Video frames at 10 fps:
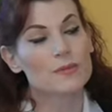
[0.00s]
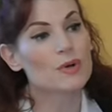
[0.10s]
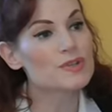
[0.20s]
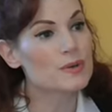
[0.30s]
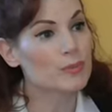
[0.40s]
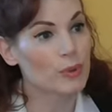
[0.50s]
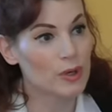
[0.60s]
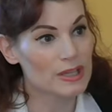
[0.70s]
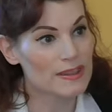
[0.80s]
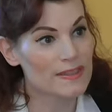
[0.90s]
the most
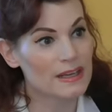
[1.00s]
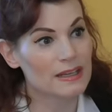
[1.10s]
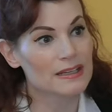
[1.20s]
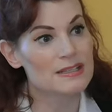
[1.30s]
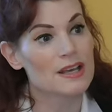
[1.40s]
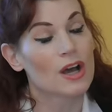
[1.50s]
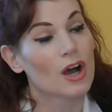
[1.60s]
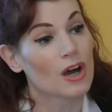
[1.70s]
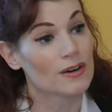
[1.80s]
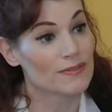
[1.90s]
important things
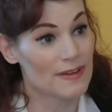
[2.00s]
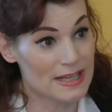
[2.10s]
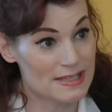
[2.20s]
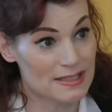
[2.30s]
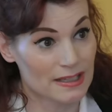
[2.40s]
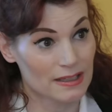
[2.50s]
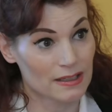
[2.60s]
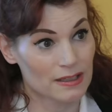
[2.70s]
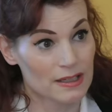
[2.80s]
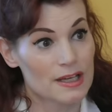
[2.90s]
are
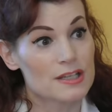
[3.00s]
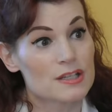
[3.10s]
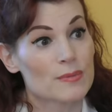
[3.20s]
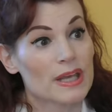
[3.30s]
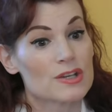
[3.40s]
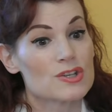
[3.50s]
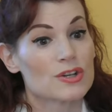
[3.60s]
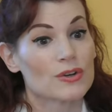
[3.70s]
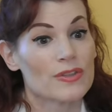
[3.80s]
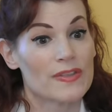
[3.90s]
vesting, to make
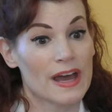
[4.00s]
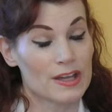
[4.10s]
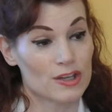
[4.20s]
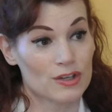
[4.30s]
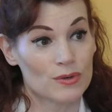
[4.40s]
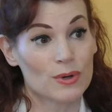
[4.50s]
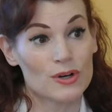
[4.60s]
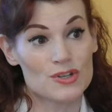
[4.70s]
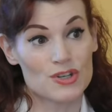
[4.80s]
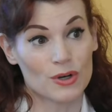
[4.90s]
sure that you
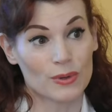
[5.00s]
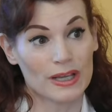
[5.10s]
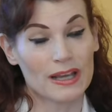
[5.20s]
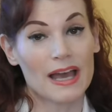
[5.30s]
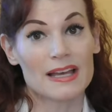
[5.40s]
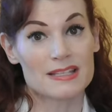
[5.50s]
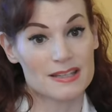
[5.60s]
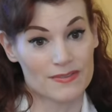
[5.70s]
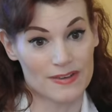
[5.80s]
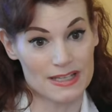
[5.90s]
are showing as
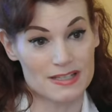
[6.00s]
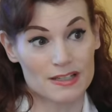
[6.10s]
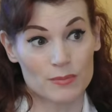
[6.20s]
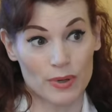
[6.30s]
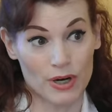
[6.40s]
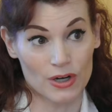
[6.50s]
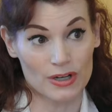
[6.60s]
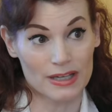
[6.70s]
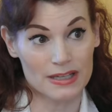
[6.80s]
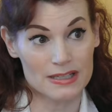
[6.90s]
the vested
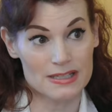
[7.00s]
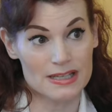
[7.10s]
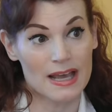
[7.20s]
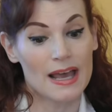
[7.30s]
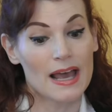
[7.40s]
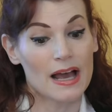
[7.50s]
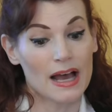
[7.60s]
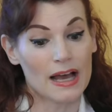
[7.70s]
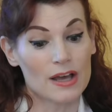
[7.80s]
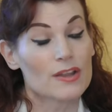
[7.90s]
parties
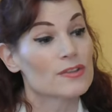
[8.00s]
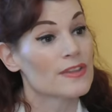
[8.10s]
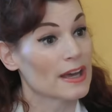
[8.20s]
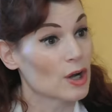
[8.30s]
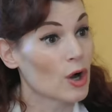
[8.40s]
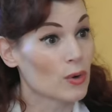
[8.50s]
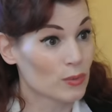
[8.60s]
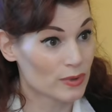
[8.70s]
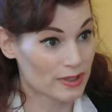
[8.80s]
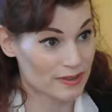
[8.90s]
that
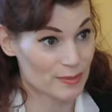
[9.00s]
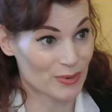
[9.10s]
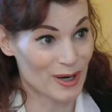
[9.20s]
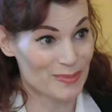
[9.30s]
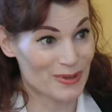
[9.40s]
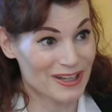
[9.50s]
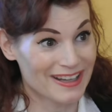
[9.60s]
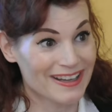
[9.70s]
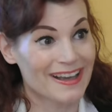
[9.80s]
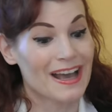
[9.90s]
own the
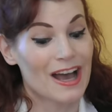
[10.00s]
property.